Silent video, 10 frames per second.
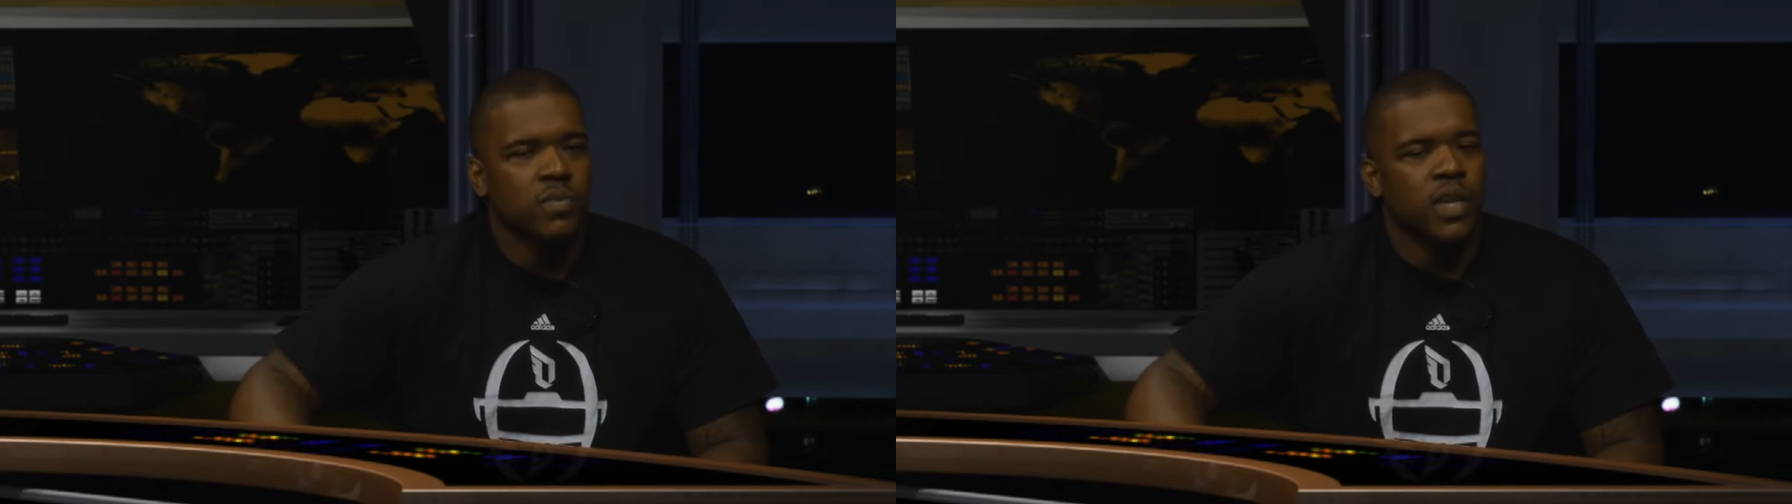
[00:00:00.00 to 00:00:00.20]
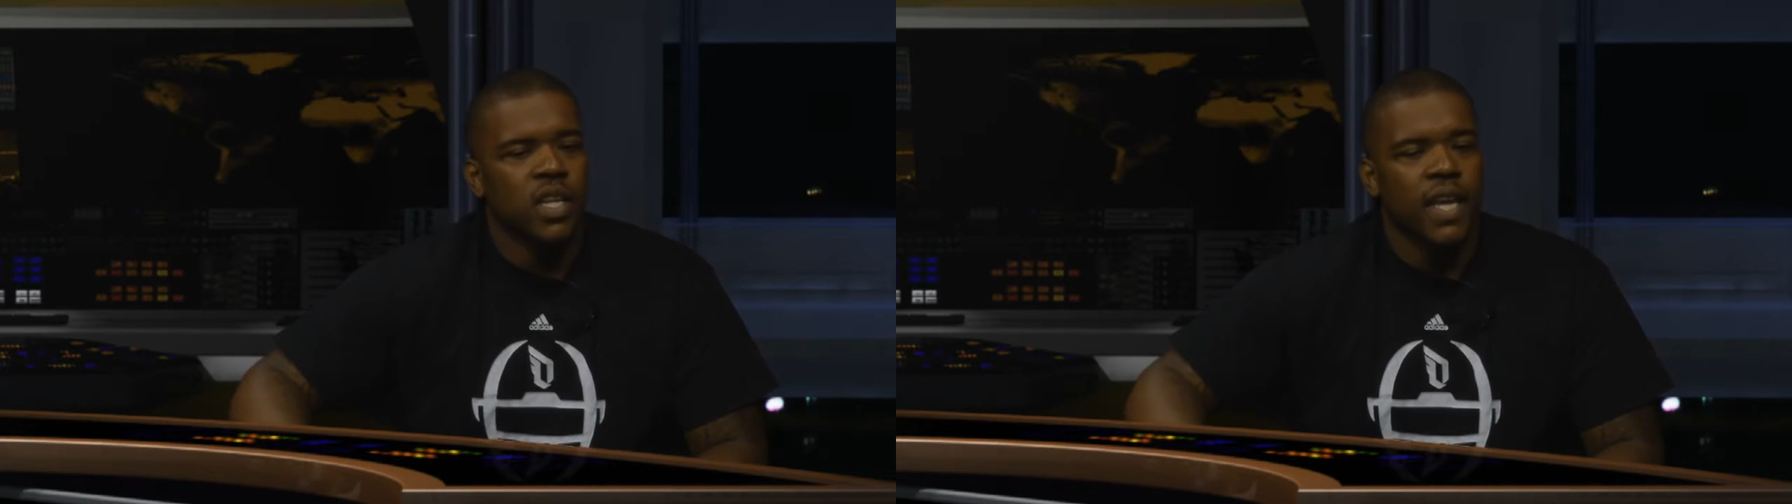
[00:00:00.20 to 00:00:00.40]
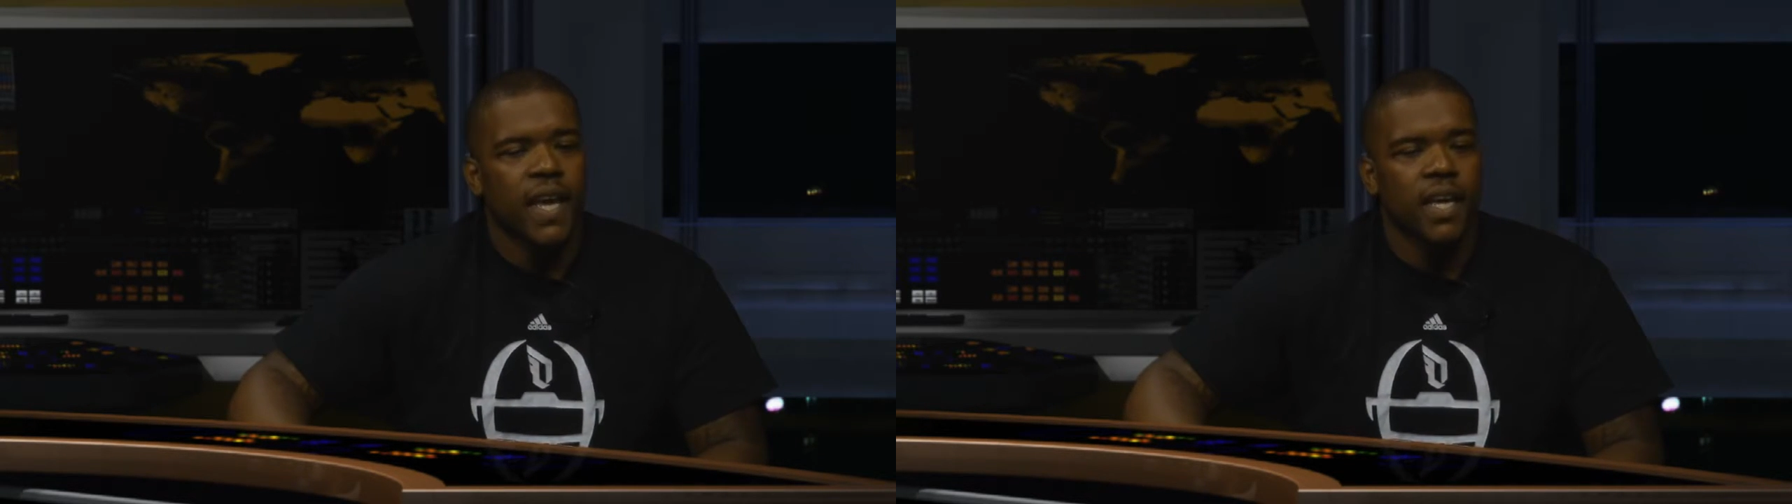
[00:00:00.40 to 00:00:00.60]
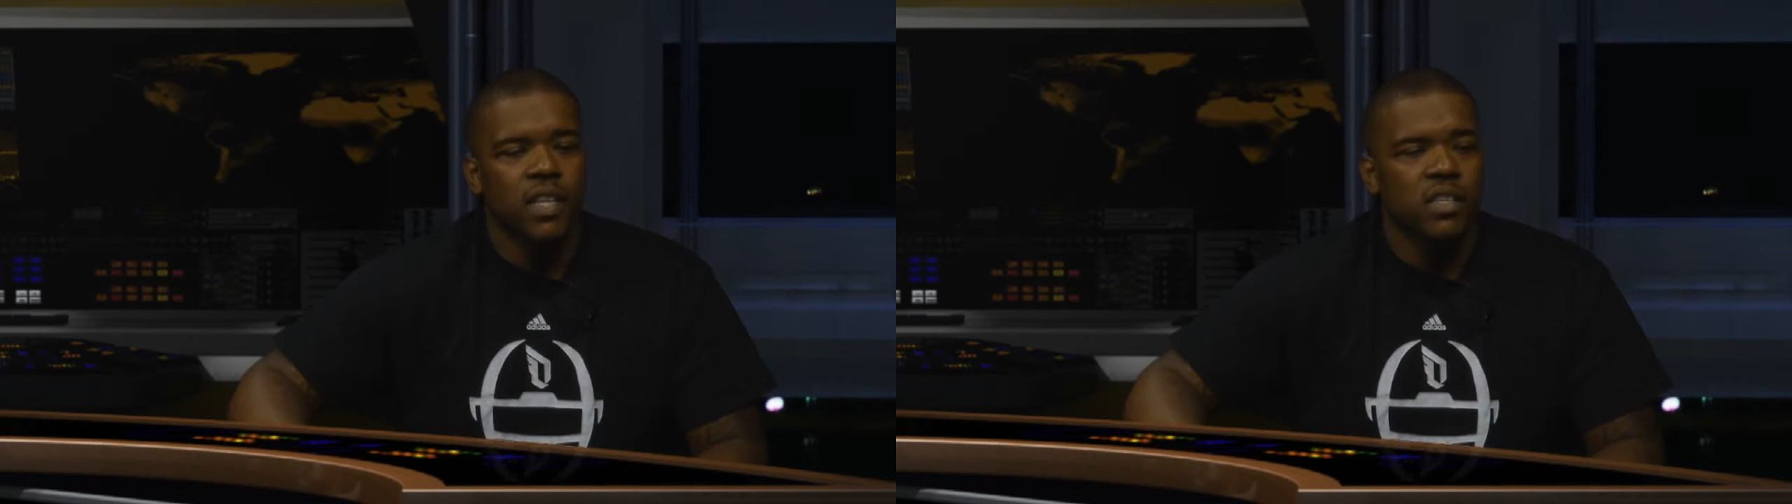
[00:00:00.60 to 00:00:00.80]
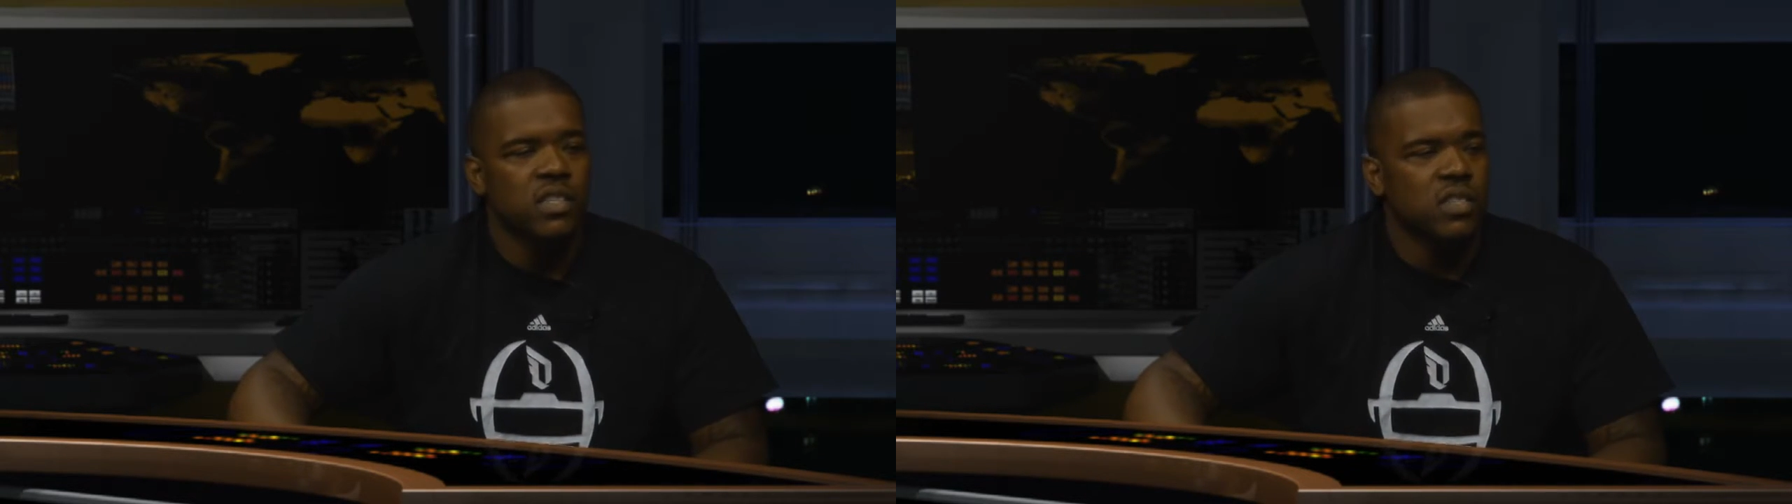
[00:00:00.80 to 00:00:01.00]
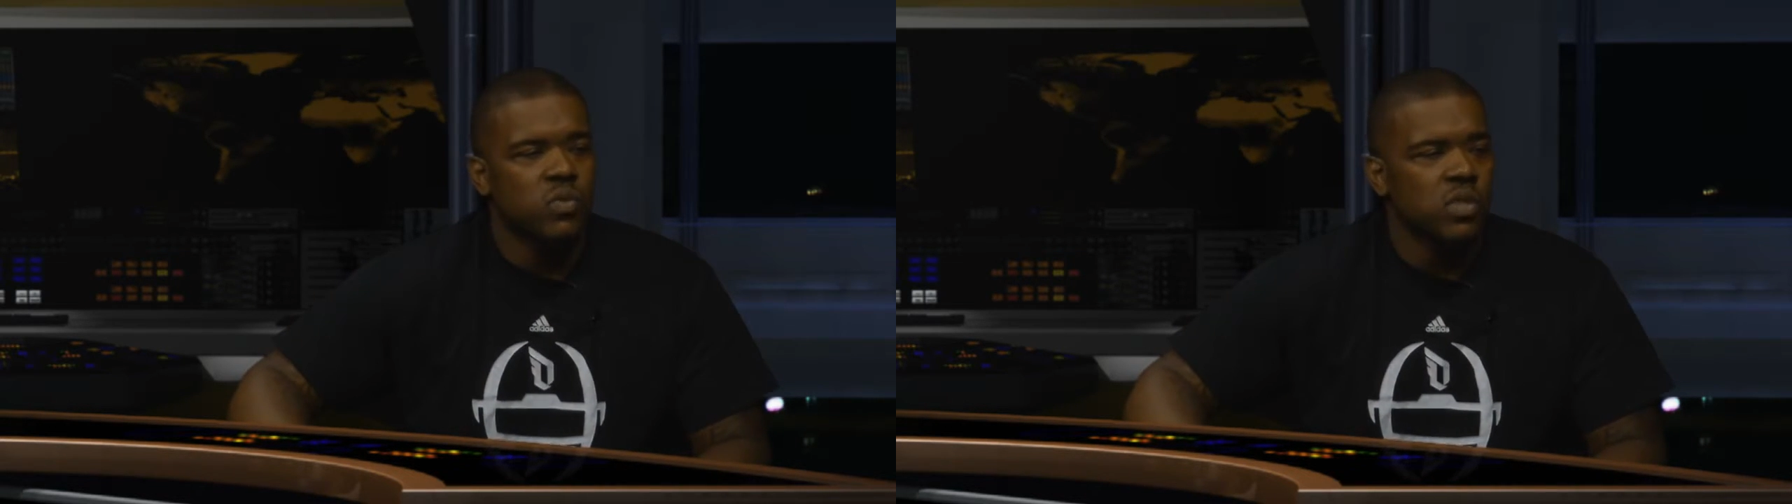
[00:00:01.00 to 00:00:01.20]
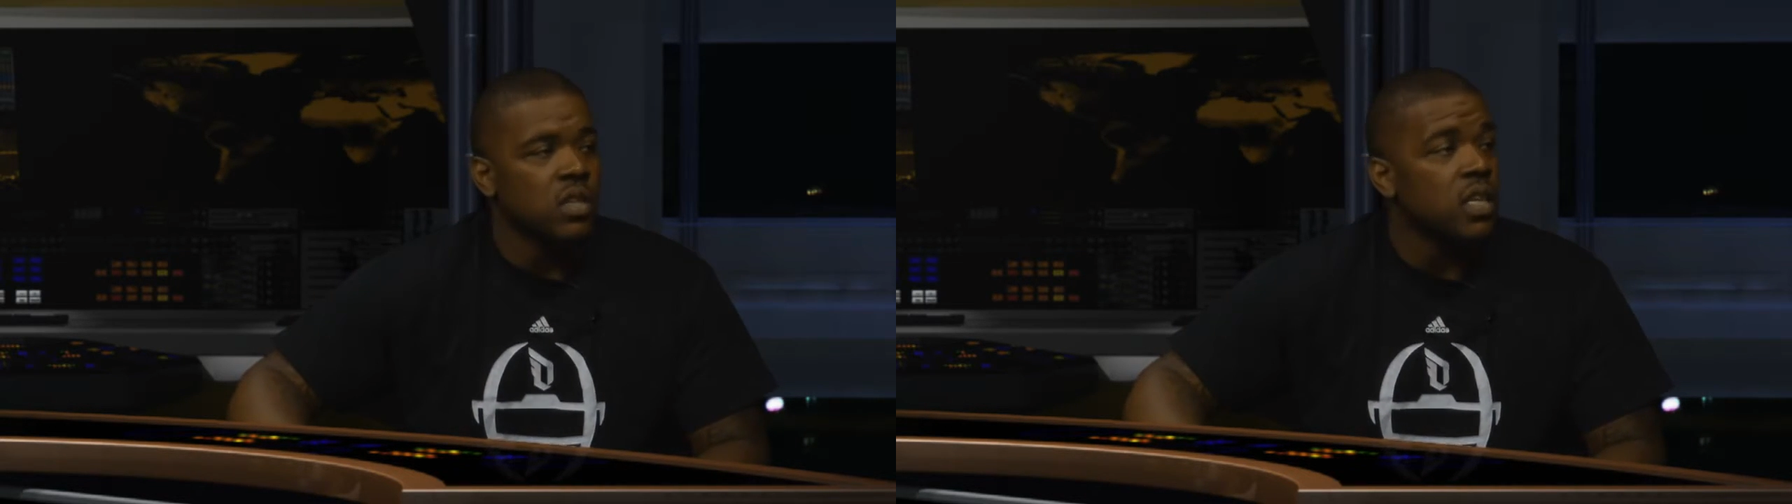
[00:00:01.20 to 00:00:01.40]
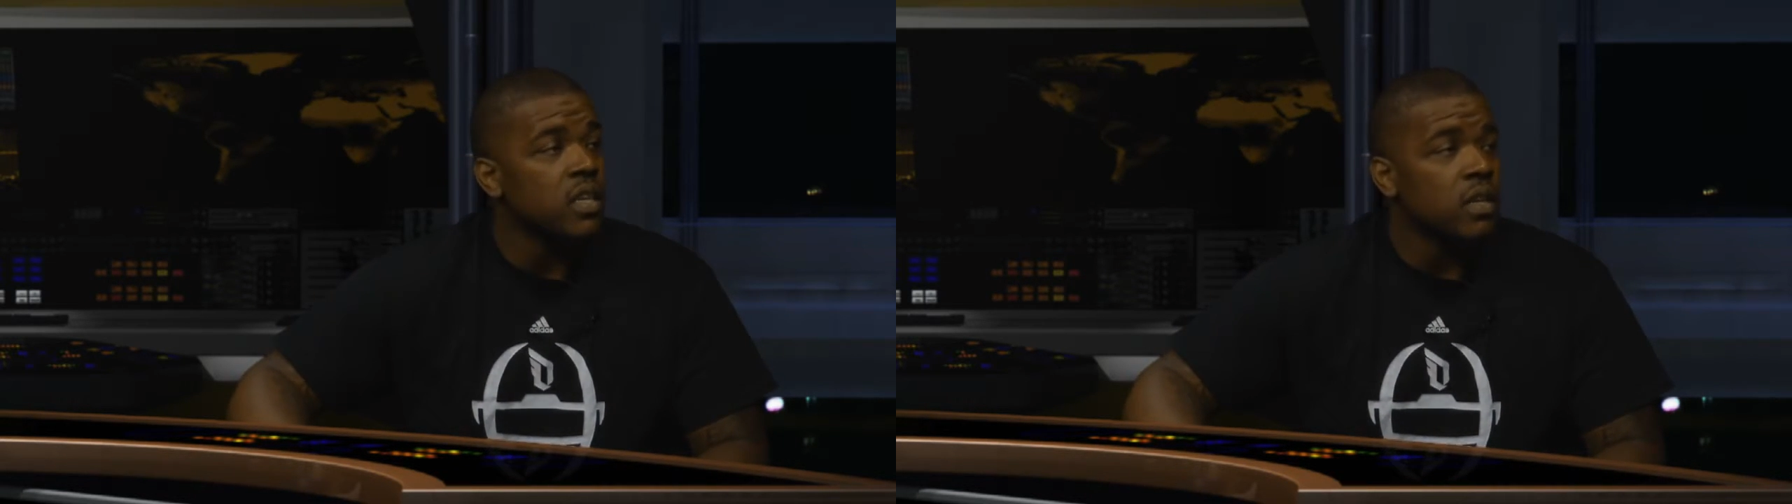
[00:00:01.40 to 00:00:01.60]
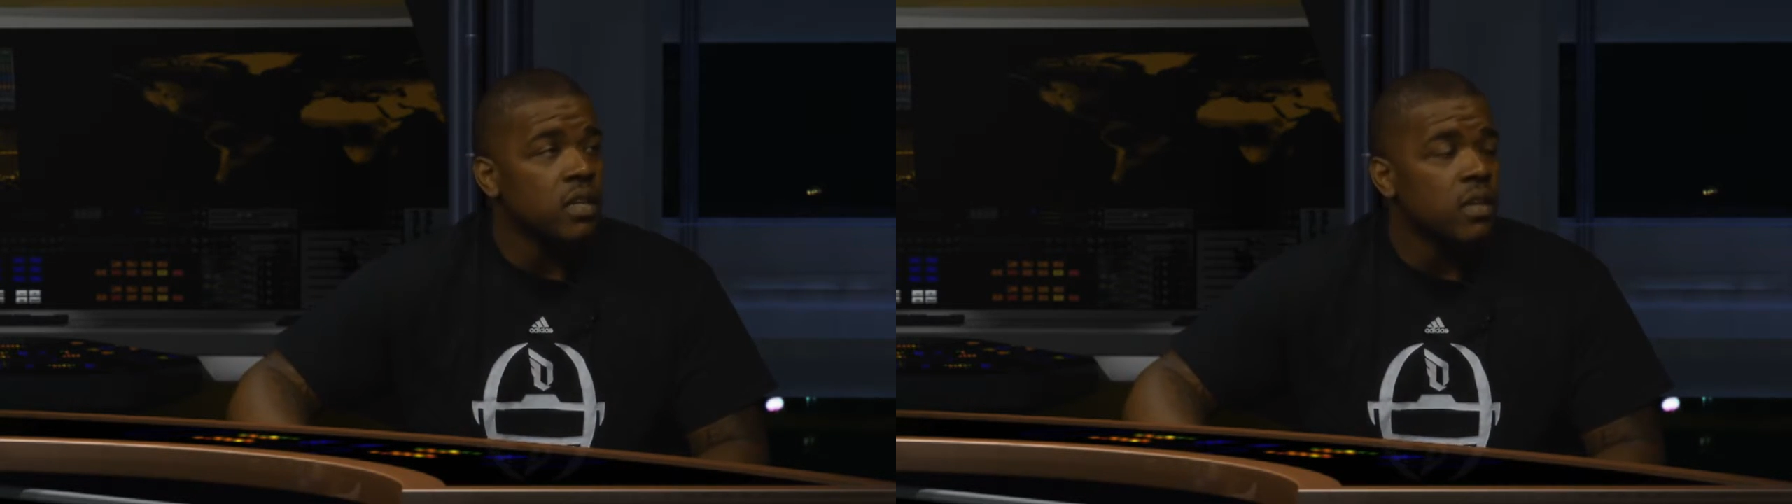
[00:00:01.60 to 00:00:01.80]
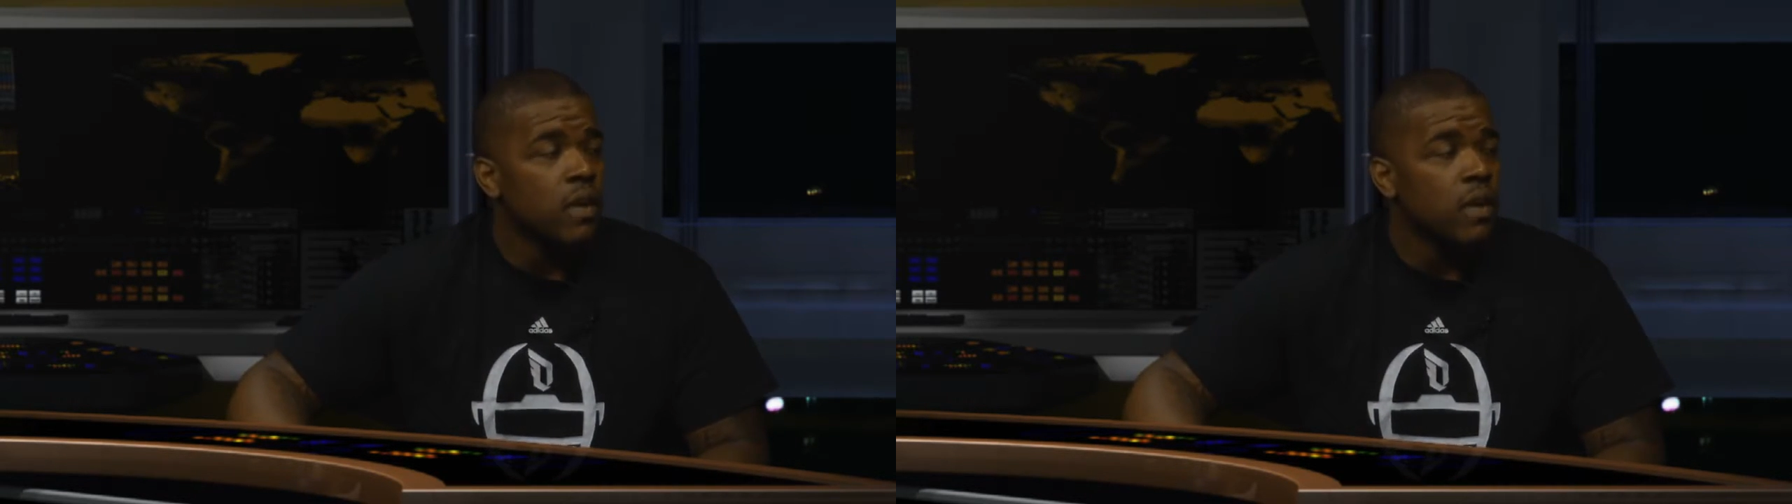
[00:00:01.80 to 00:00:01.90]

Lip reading: My dad, he just was a leader.